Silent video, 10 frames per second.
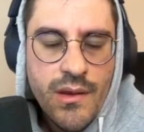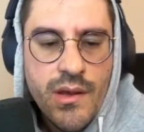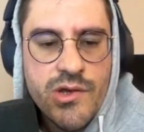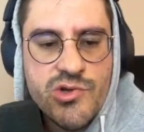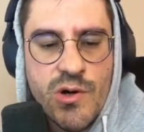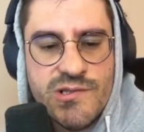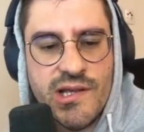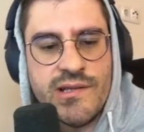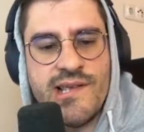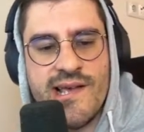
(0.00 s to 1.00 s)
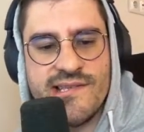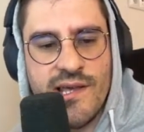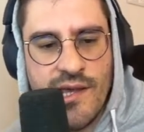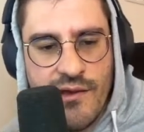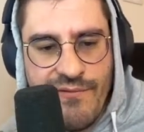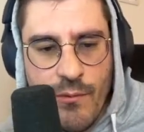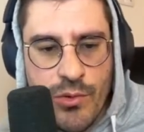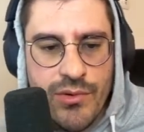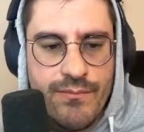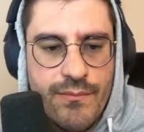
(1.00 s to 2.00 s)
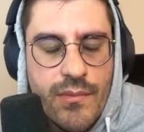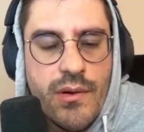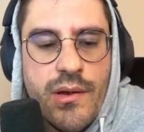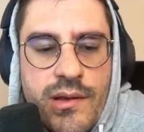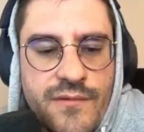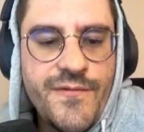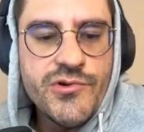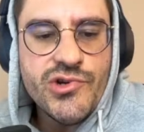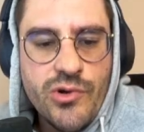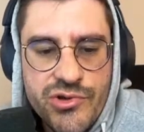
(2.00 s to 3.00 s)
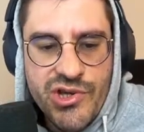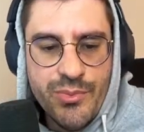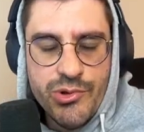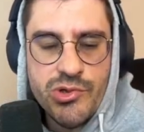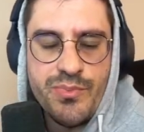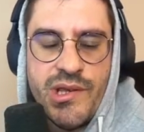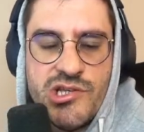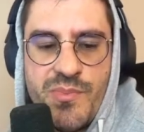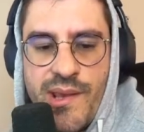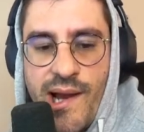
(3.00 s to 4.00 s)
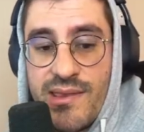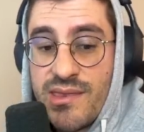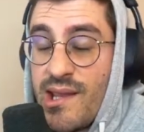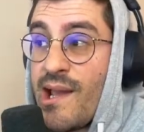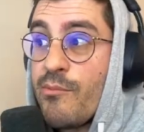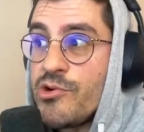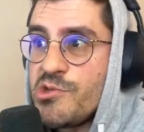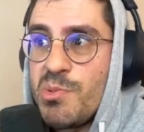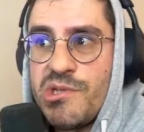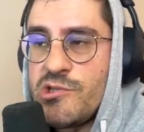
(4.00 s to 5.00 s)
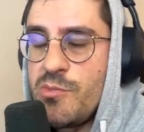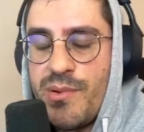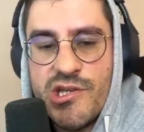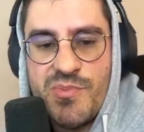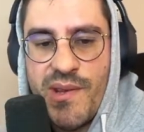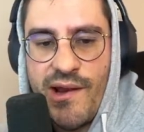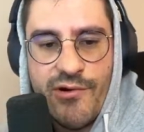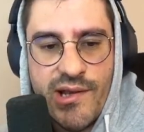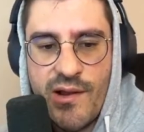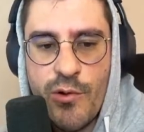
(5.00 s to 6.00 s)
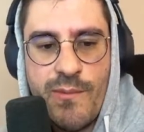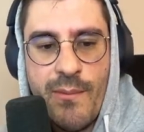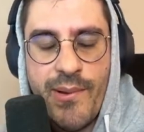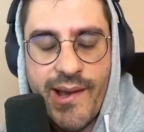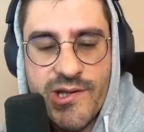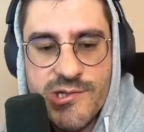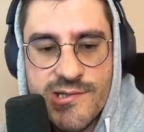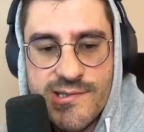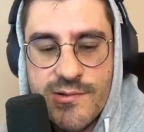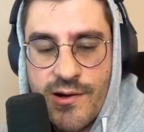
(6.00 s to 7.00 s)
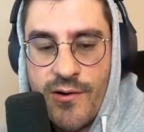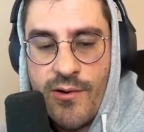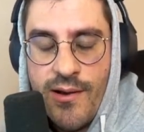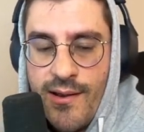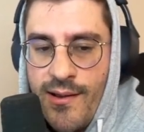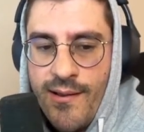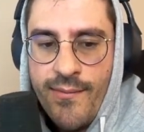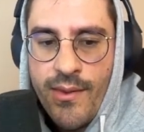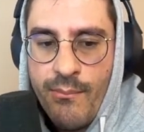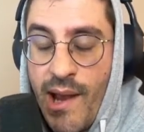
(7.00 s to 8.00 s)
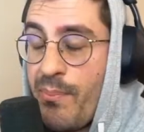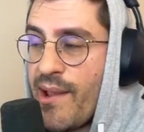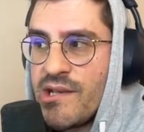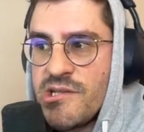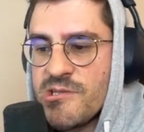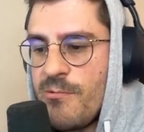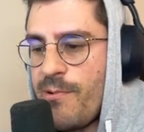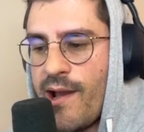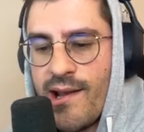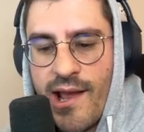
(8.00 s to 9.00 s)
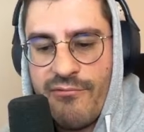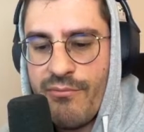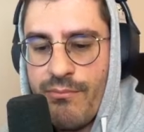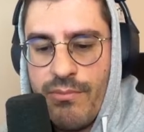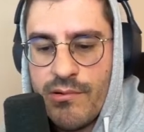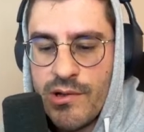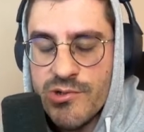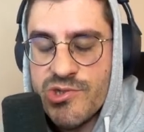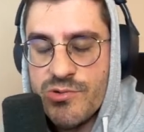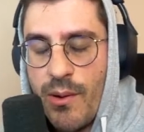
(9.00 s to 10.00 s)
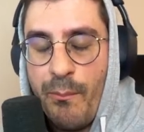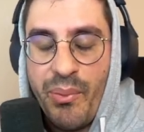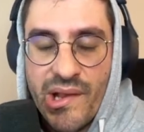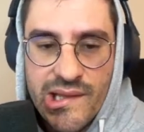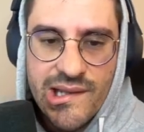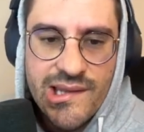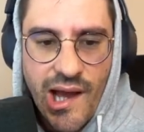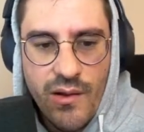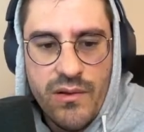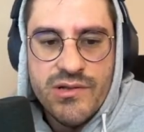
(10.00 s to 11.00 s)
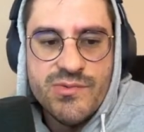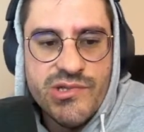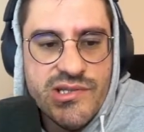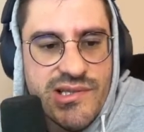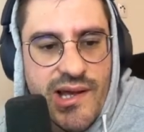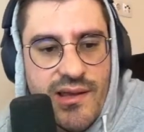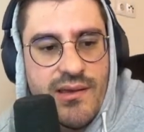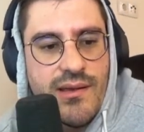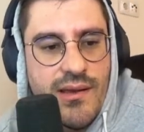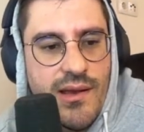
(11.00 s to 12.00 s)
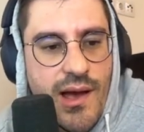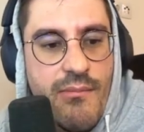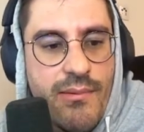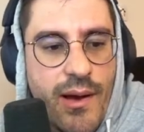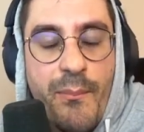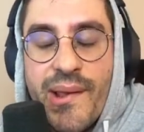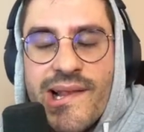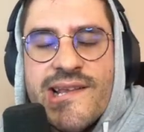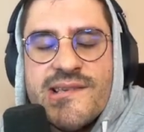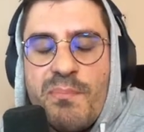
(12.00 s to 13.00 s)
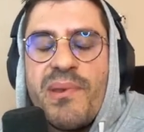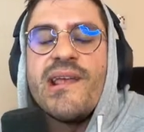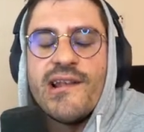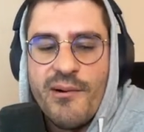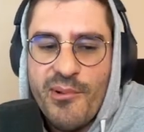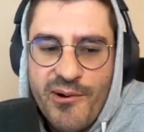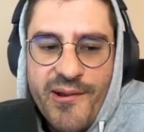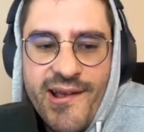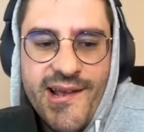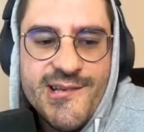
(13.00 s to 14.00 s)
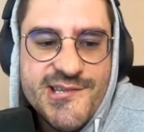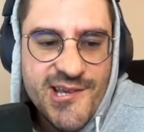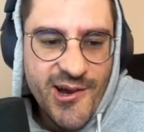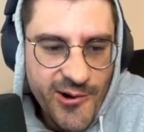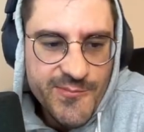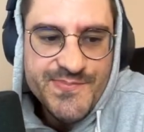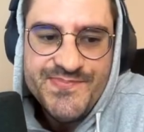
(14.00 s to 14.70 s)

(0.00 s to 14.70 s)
Joan Sant is asking if I would in the future contribute to PHP. I think I'm contributing to PHP every day with my packages, you know. My packages combined have close to 1 billion downloads, which is like, a billion is a big number. So,